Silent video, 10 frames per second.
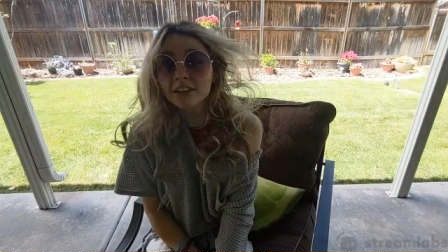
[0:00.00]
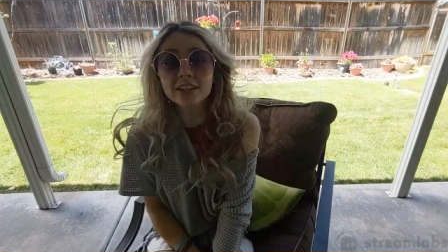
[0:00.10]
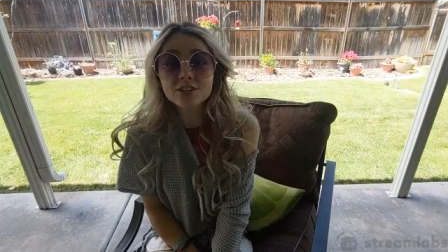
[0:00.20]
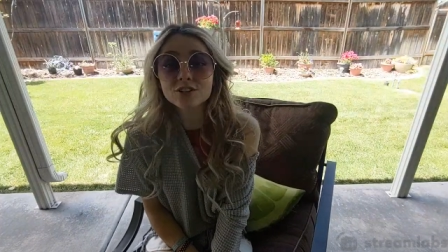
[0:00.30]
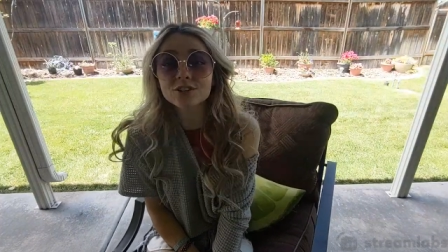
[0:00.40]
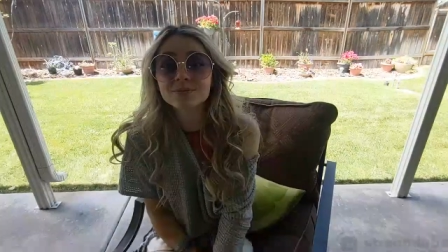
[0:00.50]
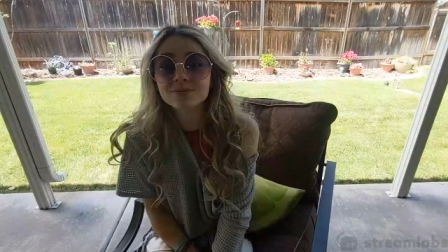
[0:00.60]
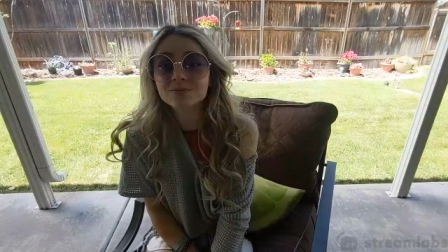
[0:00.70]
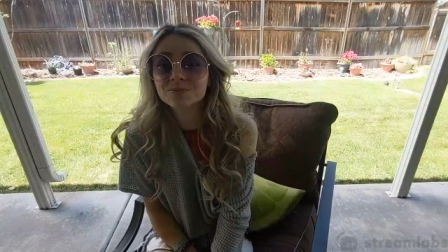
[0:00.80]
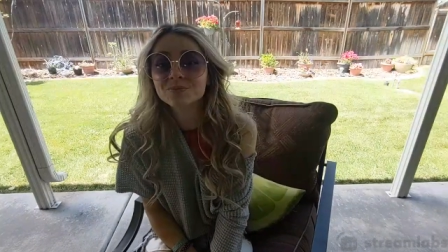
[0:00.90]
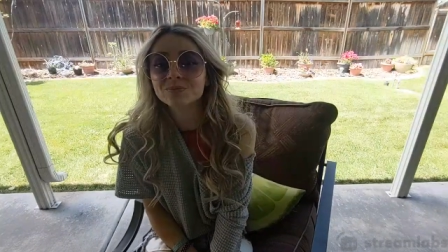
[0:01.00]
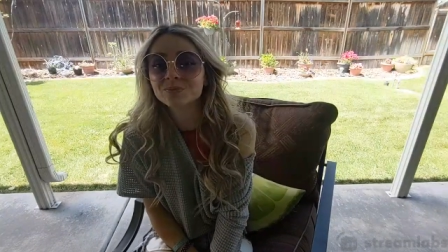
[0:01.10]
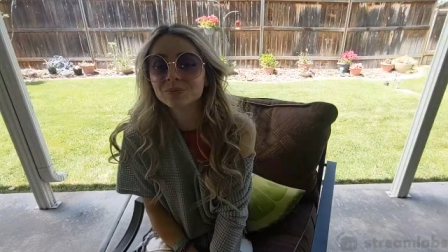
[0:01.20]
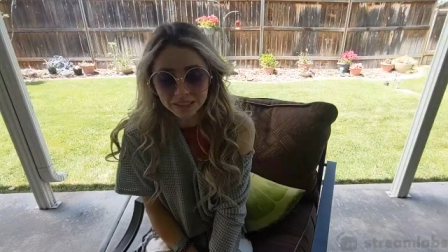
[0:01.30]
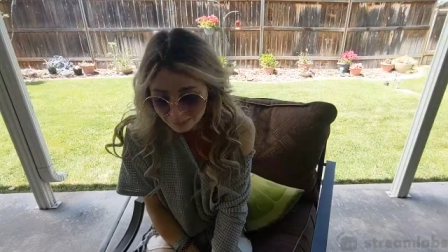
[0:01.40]
the village,
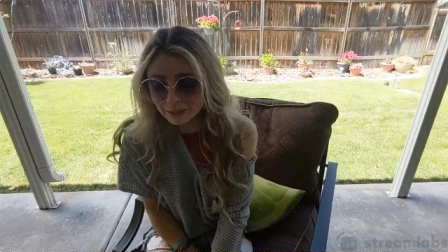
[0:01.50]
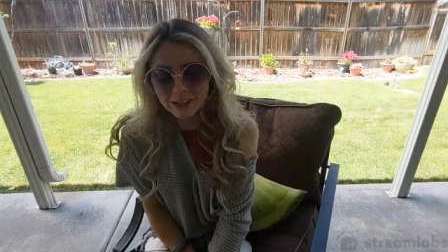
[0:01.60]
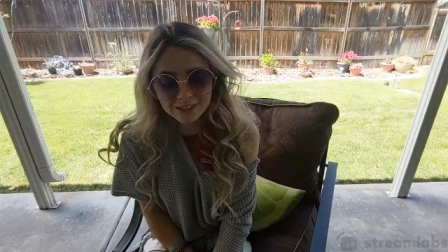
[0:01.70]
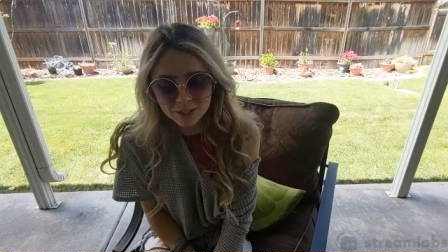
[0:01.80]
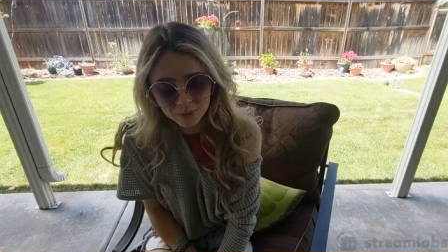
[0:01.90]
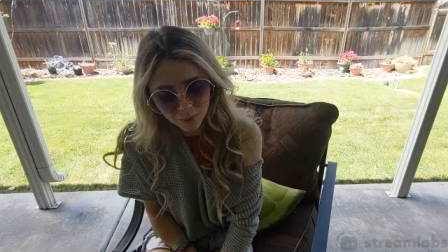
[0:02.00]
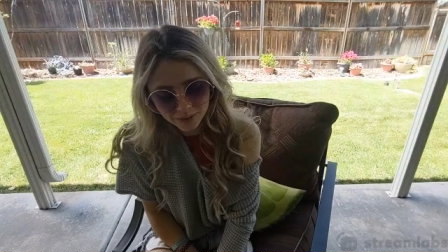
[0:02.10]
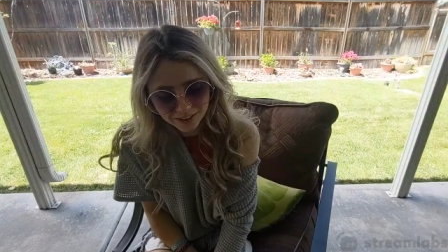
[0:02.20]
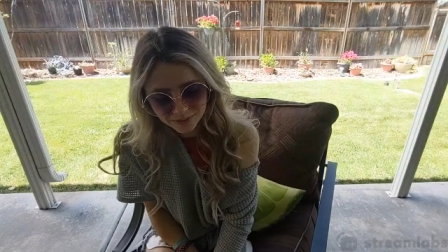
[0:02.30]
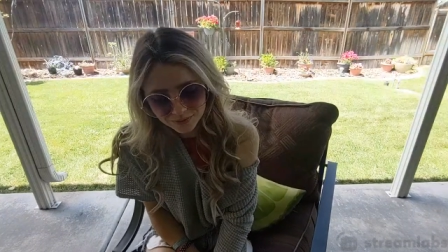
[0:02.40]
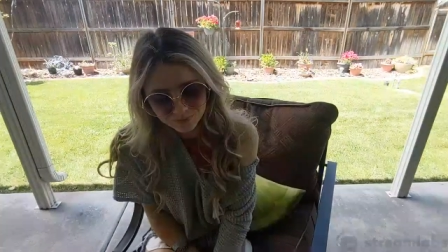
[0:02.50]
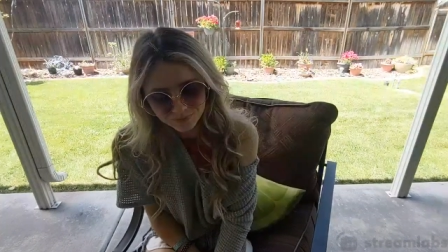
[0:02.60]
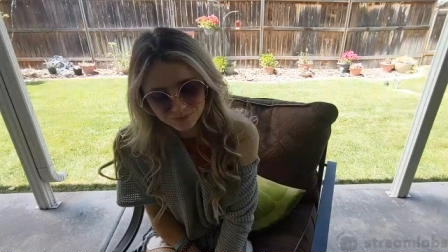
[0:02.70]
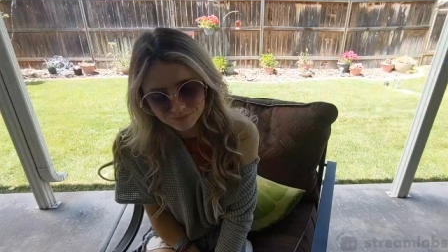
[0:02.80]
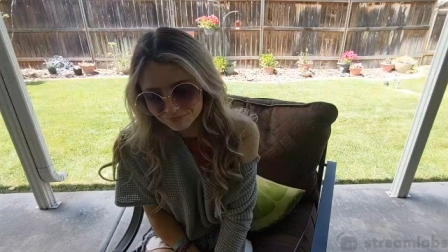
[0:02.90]
keep an eye on Discord
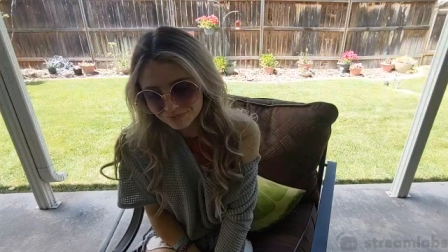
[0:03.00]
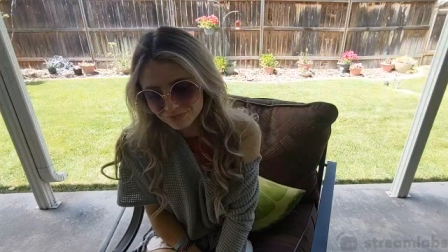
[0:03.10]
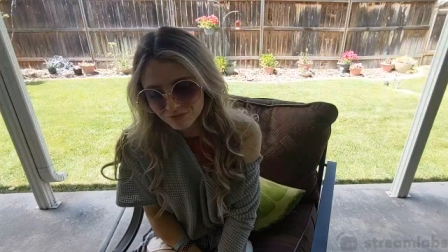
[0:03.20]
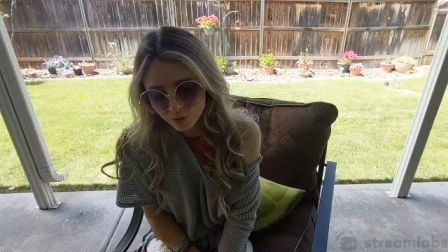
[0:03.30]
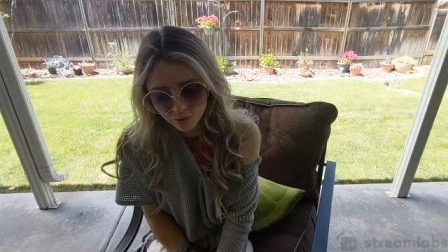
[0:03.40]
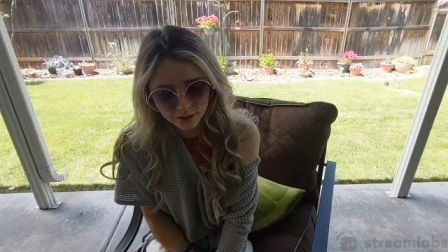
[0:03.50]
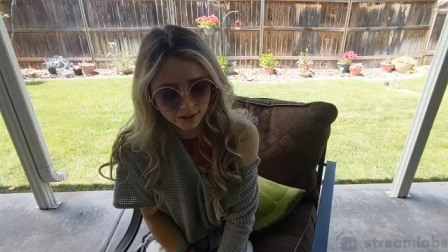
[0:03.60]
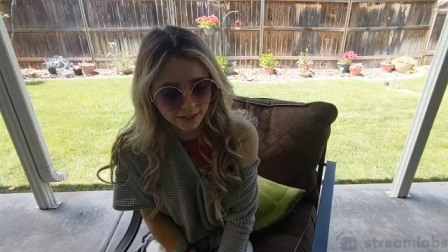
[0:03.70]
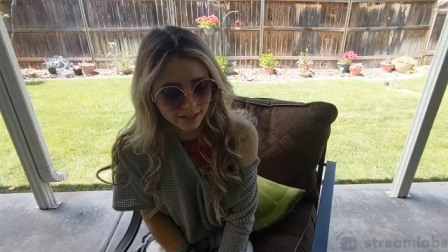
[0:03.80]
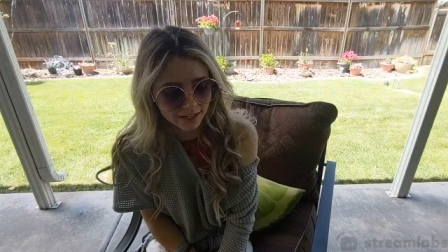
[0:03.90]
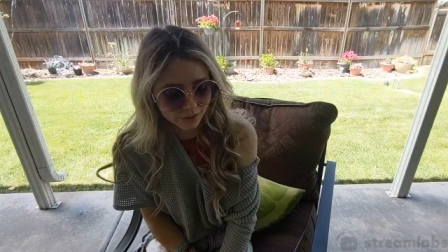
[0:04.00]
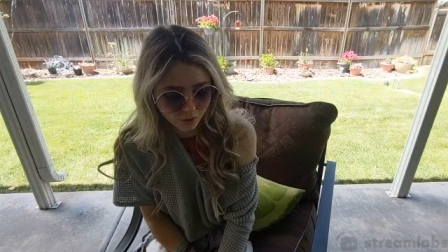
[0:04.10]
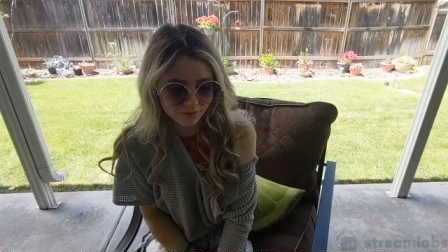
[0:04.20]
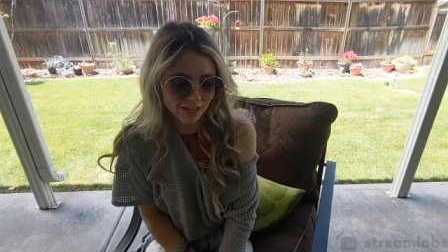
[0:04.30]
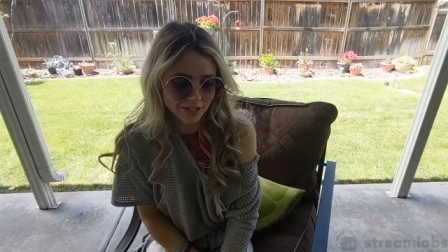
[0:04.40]
for a
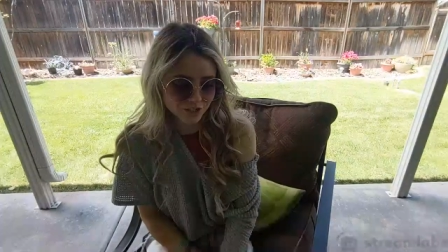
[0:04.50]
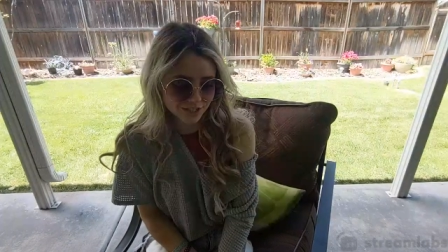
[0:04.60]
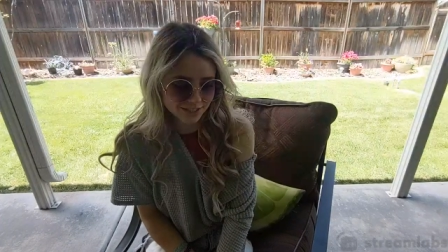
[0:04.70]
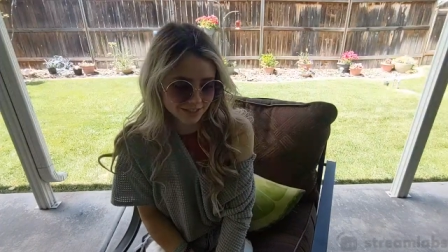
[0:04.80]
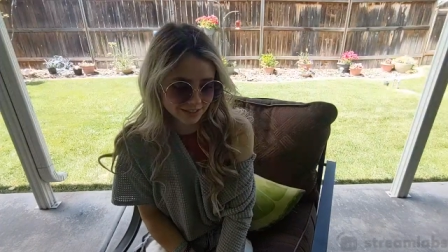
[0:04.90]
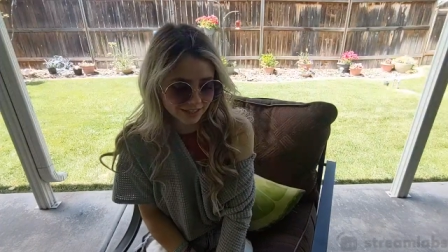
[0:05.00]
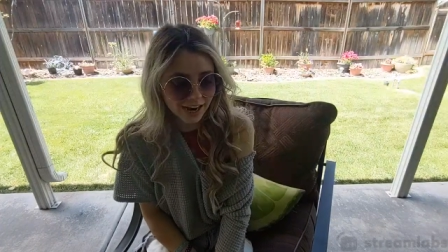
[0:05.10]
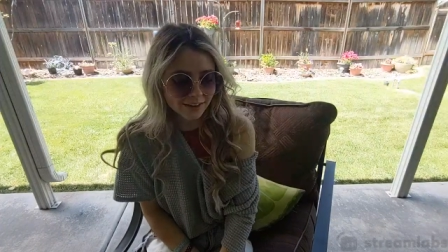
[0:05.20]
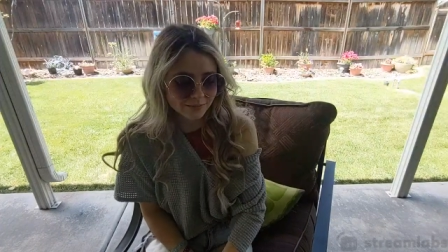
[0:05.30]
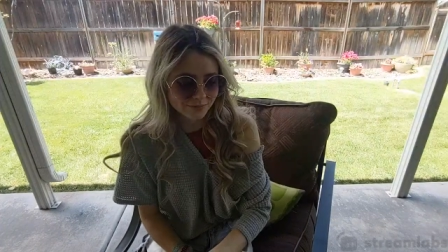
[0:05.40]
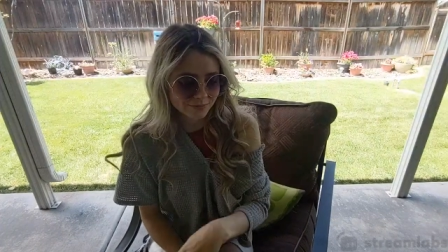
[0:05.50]
notification. Yeah.